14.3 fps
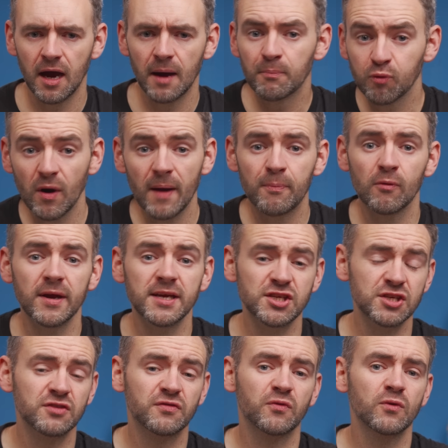and
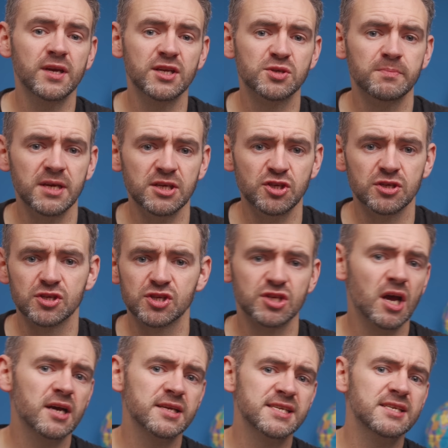preparations for each mission
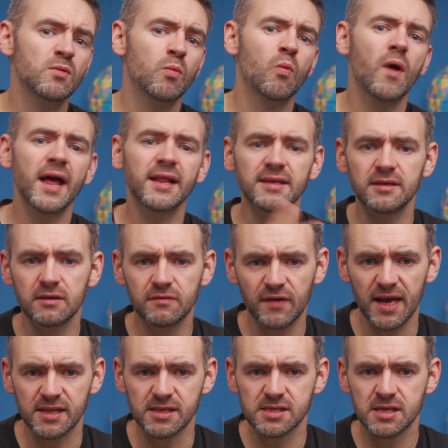started well in
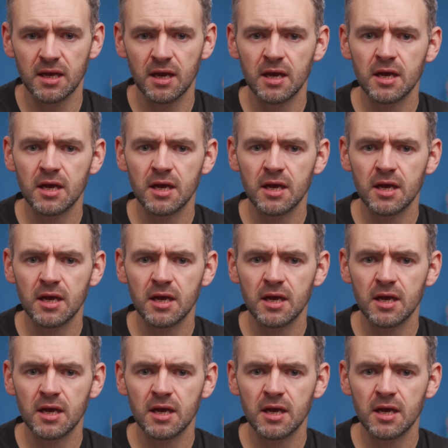advance.